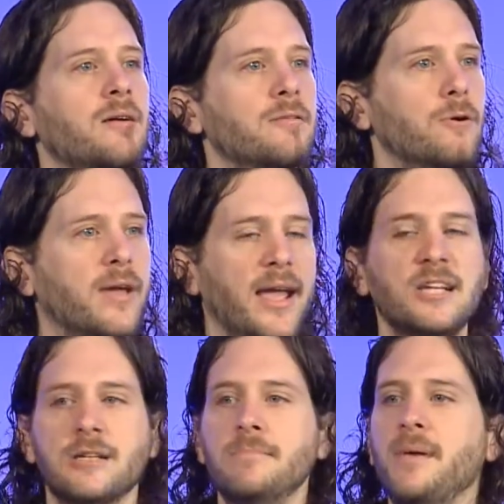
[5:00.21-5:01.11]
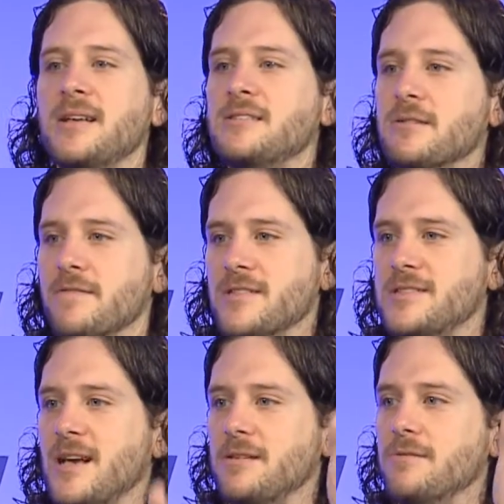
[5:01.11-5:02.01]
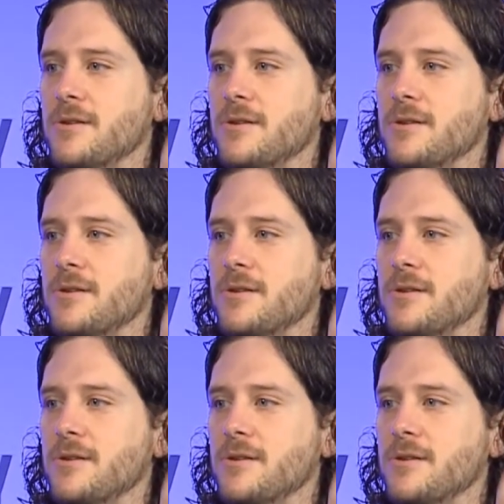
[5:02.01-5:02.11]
location-based service that you